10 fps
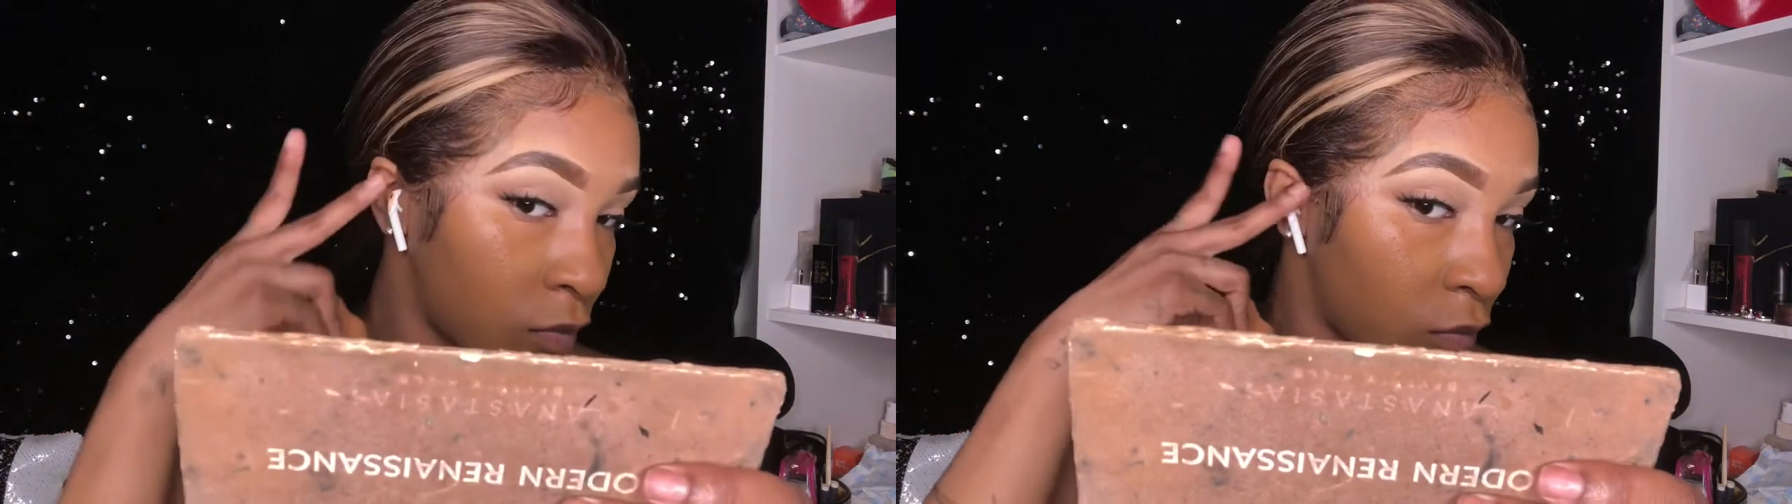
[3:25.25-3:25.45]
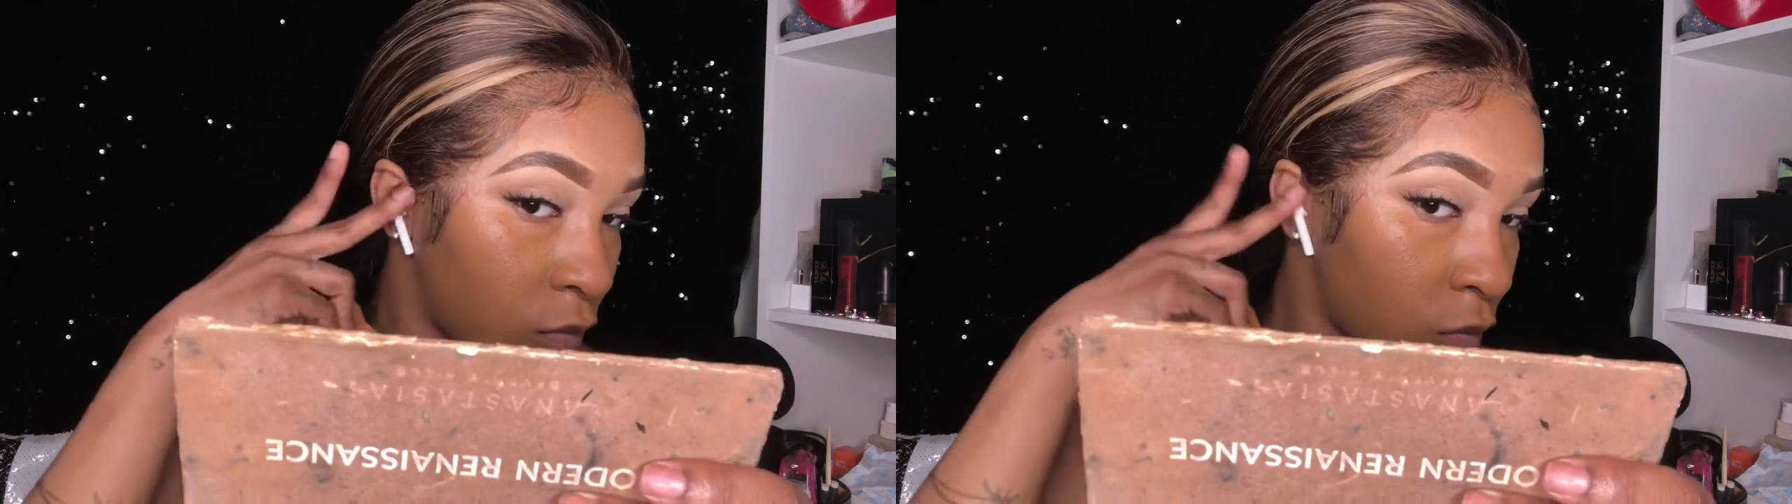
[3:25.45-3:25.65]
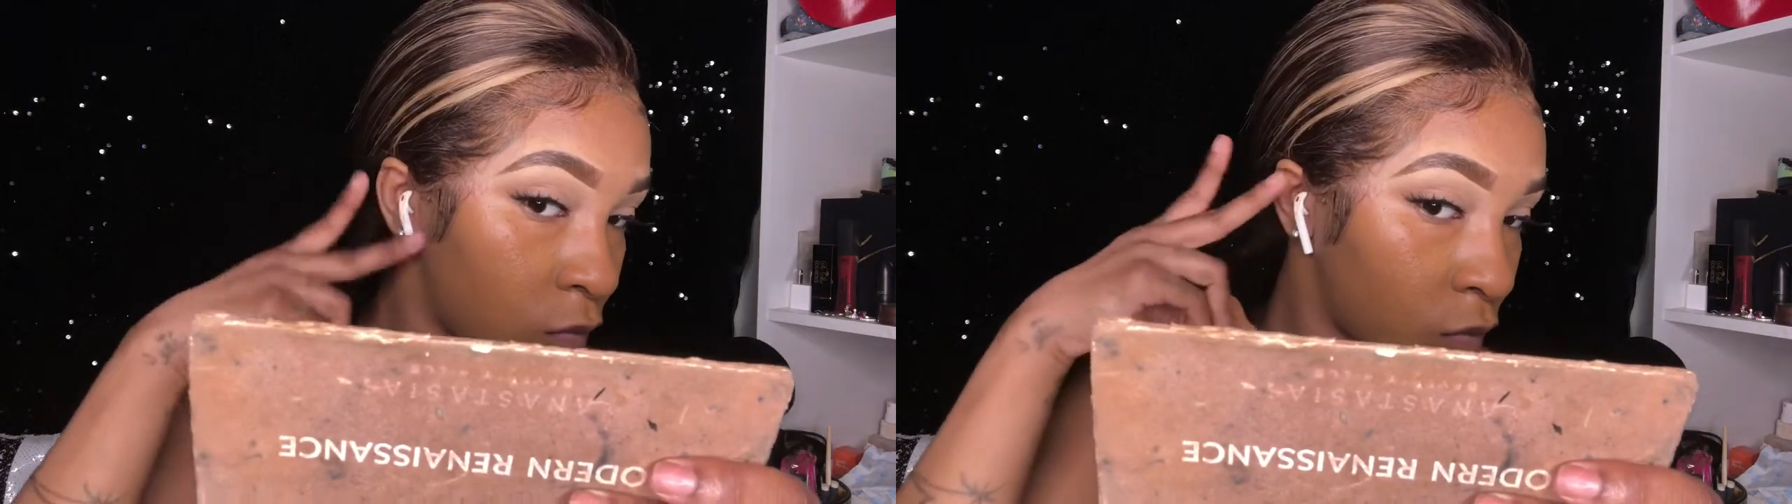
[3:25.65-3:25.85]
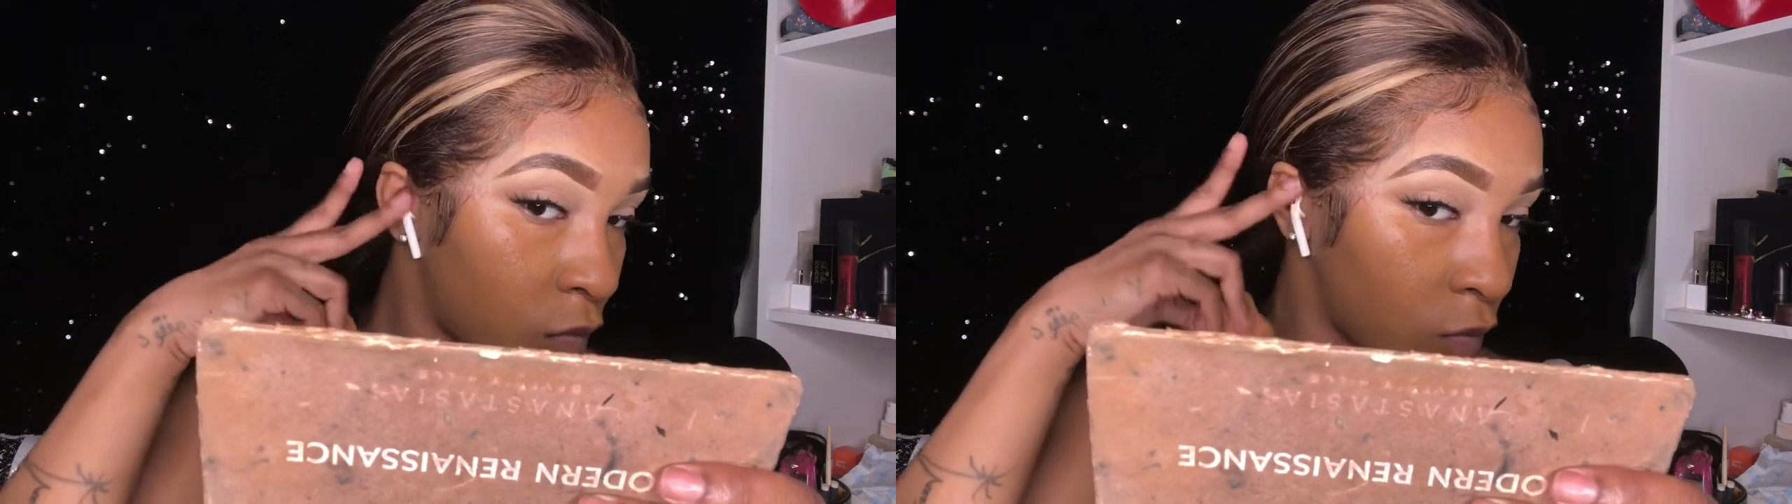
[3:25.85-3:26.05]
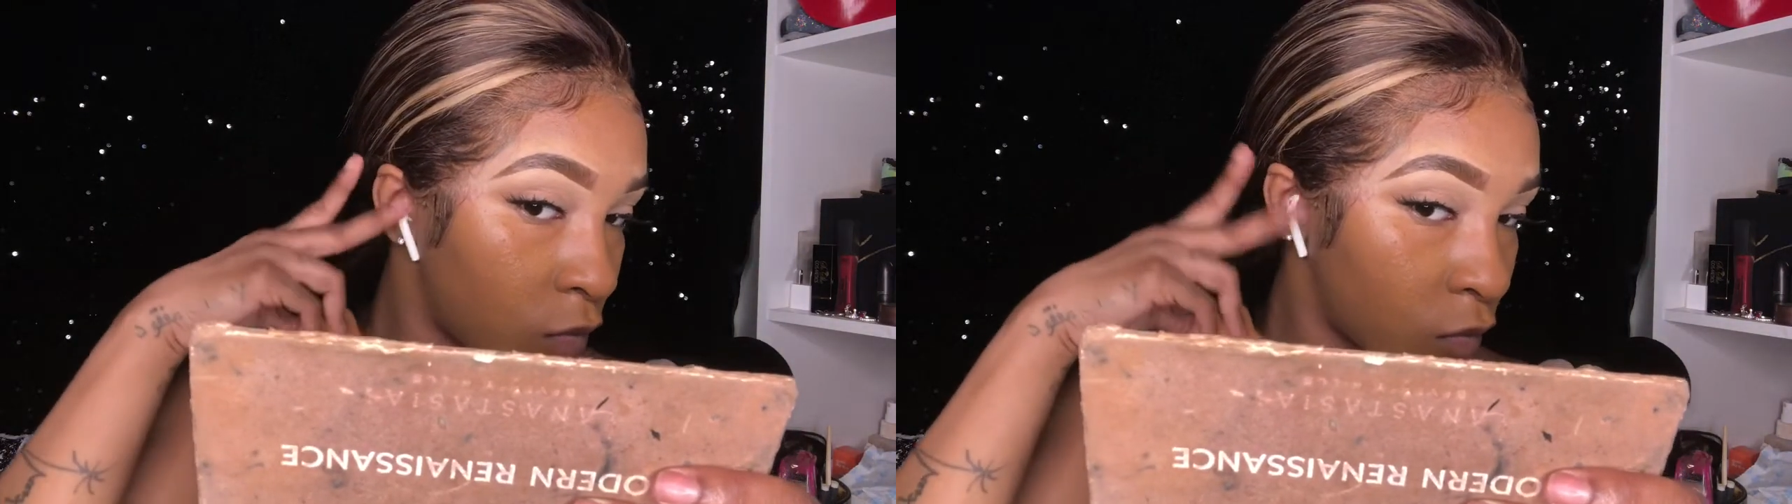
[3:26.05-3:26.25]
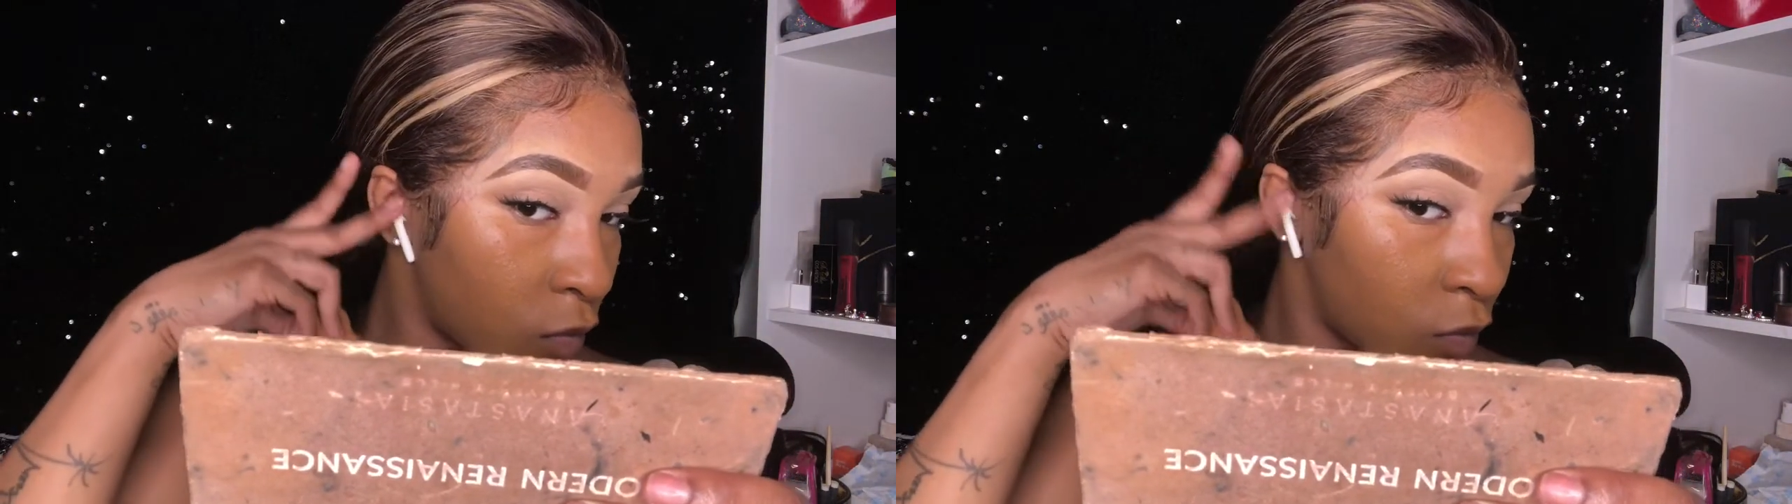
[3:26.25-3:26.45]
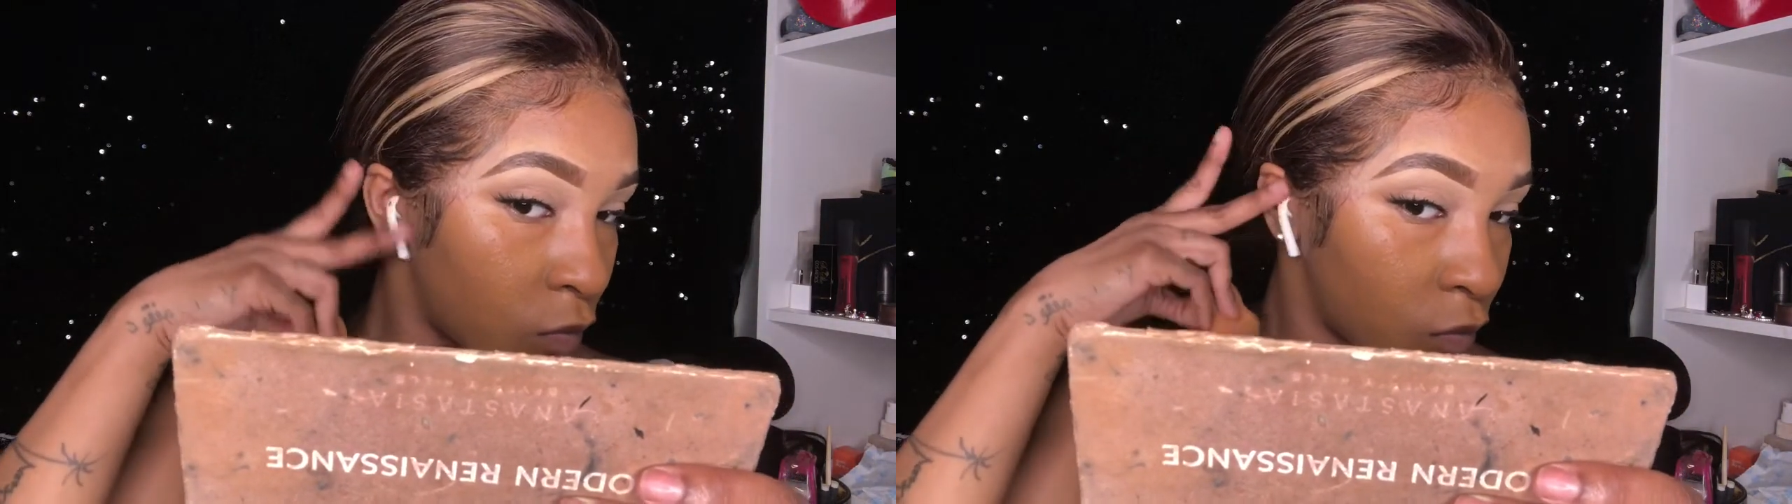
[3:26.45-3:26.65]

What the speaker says: ears, on my neck.